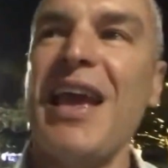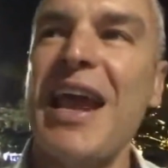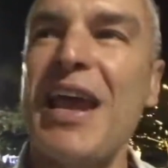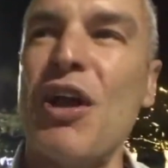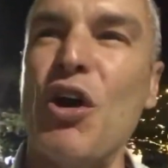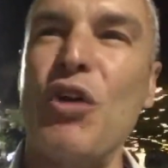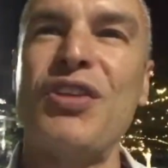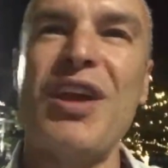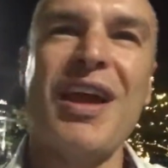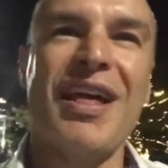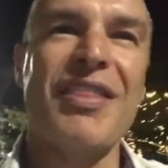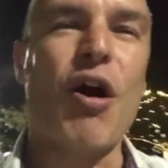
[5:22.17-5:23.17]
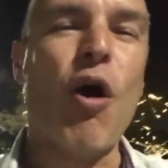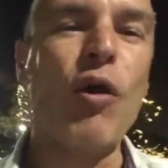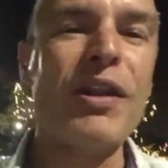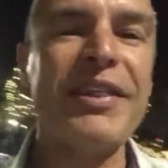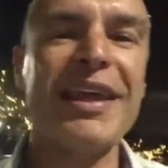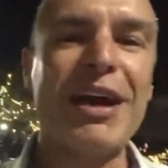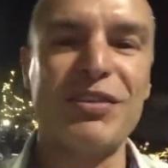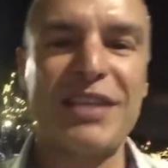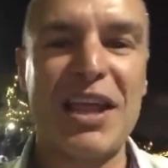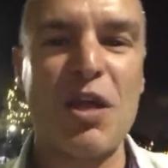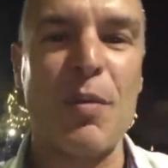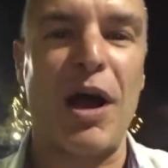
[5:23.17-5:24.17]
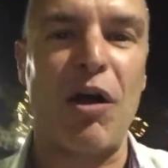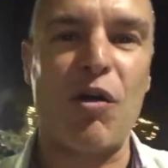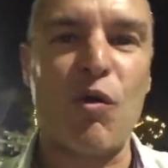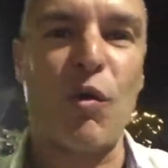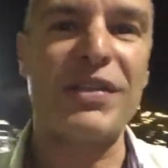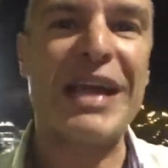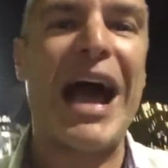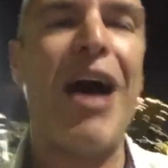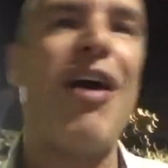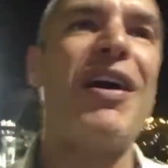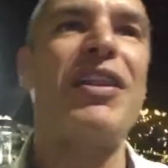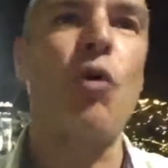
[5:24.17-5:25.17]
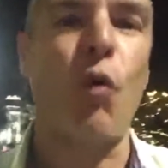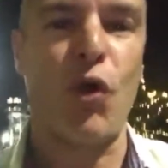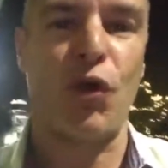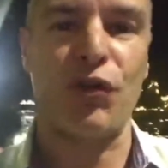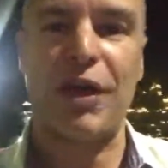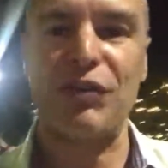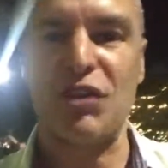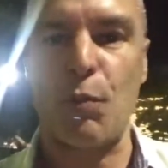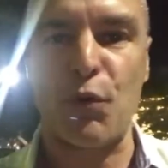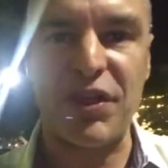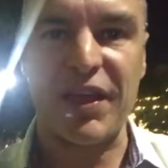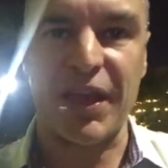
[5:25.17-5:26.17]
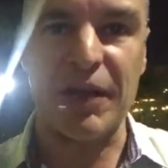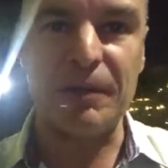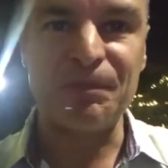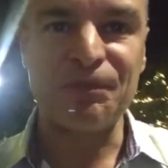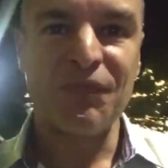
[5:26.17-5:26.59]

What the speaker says: He goes, the only thing I was thinking about was how in the world I was going to breathe again.